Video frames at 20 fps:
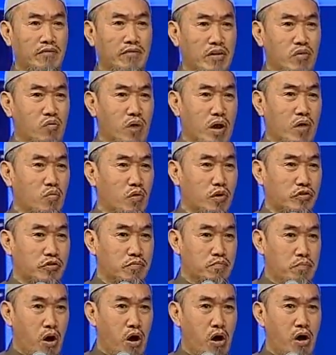Everyone
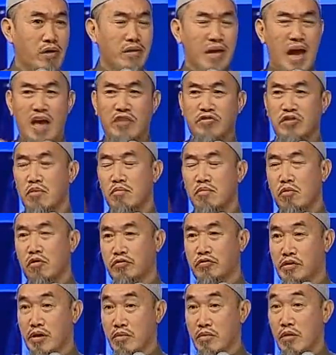was born as a
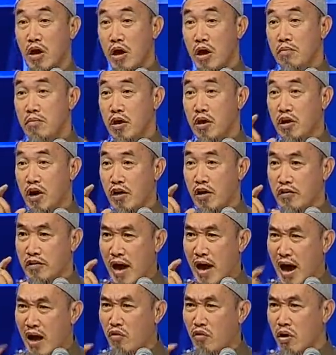Muslim
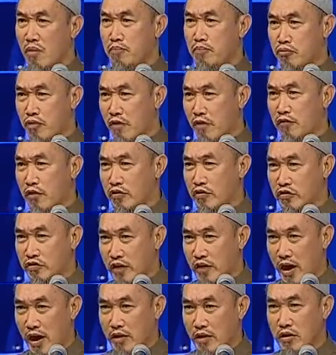because our
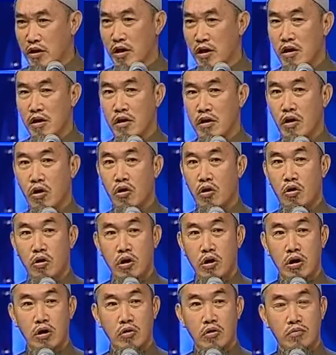Prophet said,
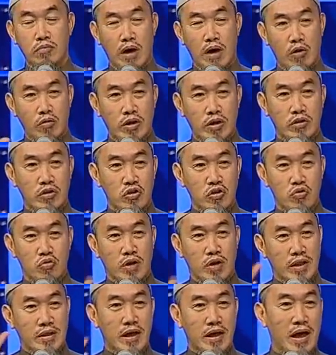Kullu maulid
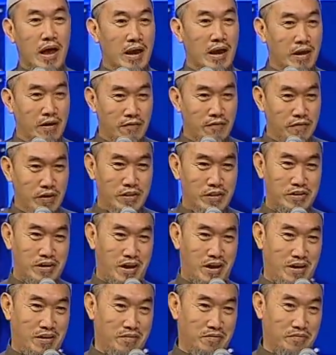yulad ala
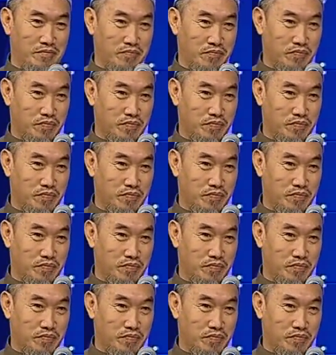fitrah.